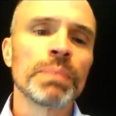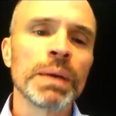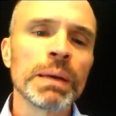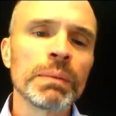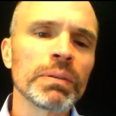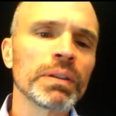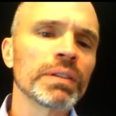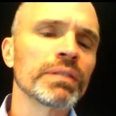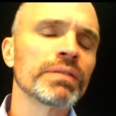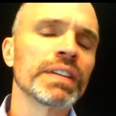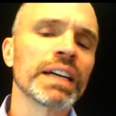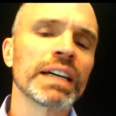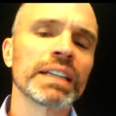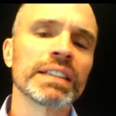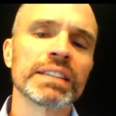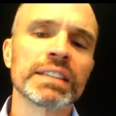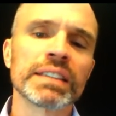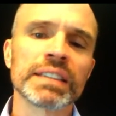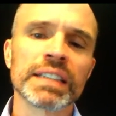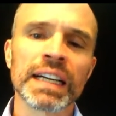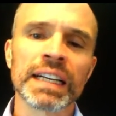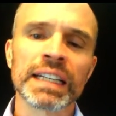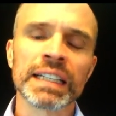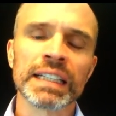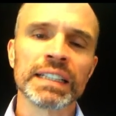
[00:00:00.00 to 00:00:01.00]
People have done
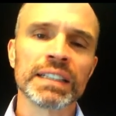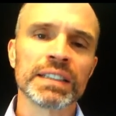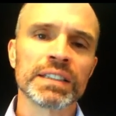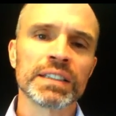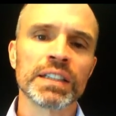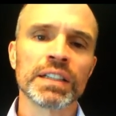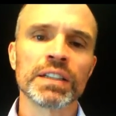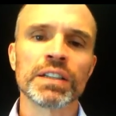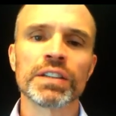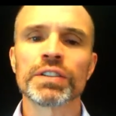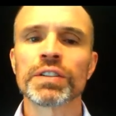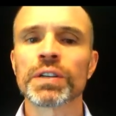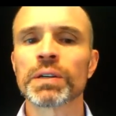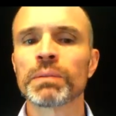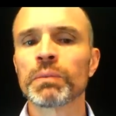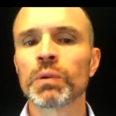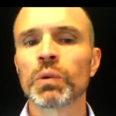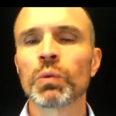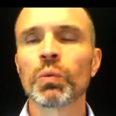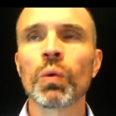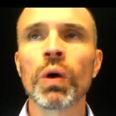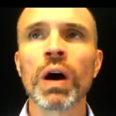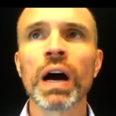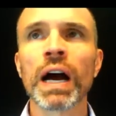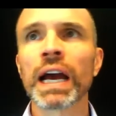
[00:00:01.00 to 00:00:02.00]
studies to
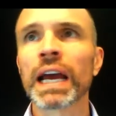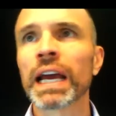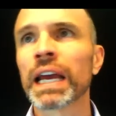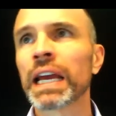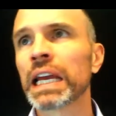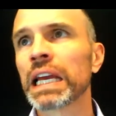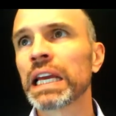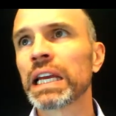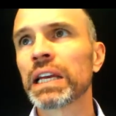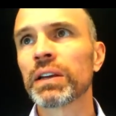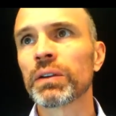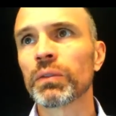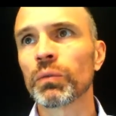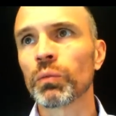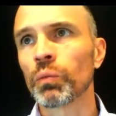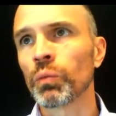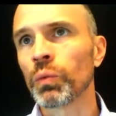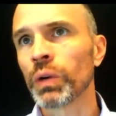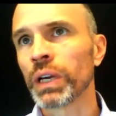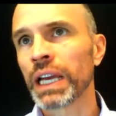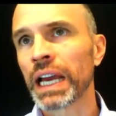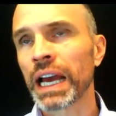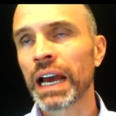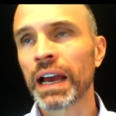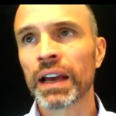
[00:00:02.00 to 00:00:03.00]
determine why
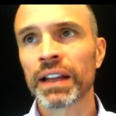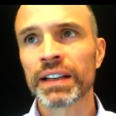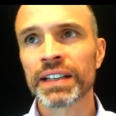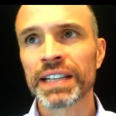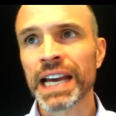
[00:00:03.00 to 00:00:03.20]
we